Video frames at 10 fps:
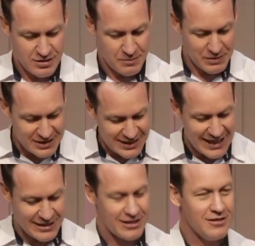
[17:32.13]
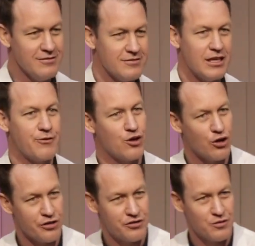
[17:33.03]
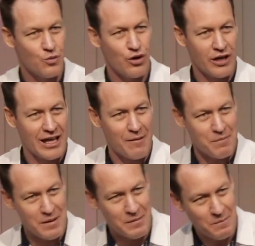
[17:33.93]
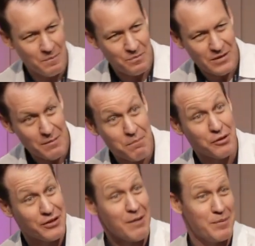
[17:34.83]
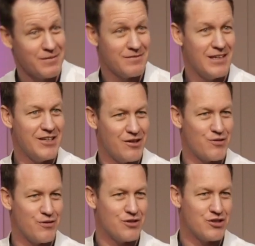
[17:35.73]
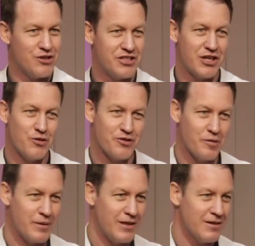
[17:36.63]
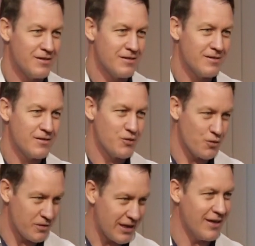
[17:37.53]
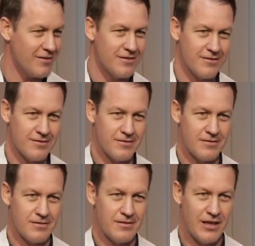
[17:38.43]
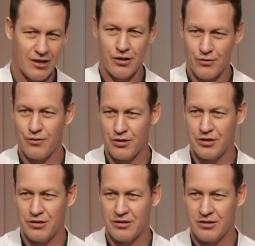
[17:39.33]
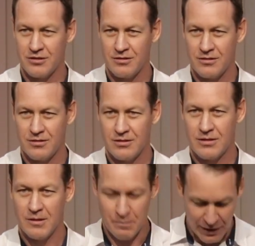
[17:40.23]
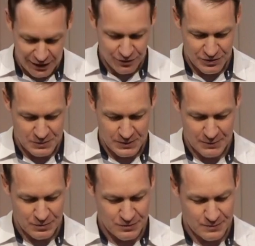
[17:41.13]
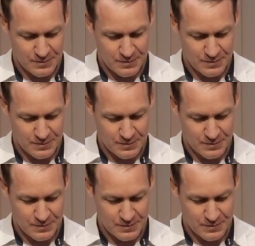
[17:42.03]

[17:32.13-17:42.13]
But sadly, if God's work can be built up in and through the church, it can also be torn down in and through the church by God's people.